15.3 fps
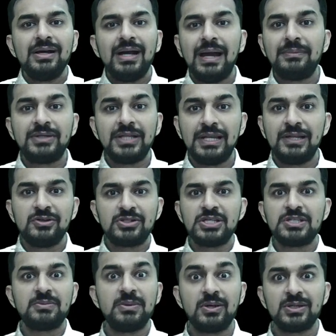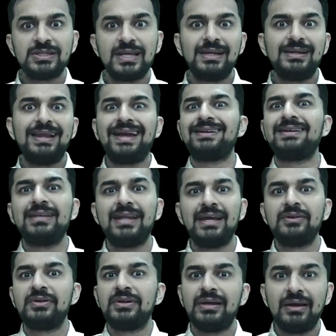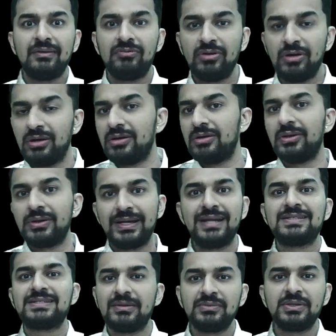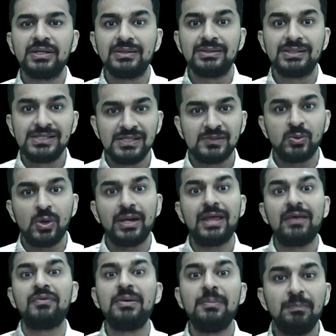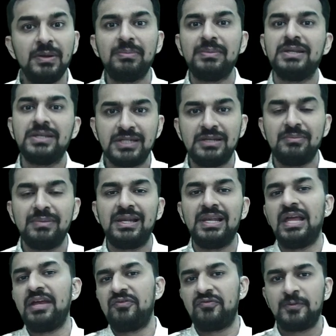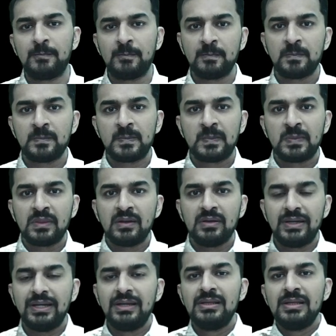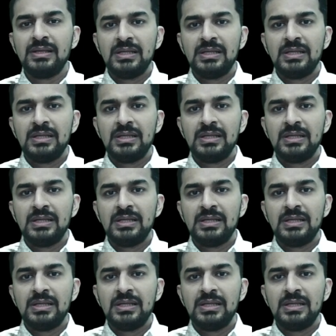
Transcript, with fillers: I'm telling you just because I liked and I have heard or read something. This is what I've implemented in my life, right?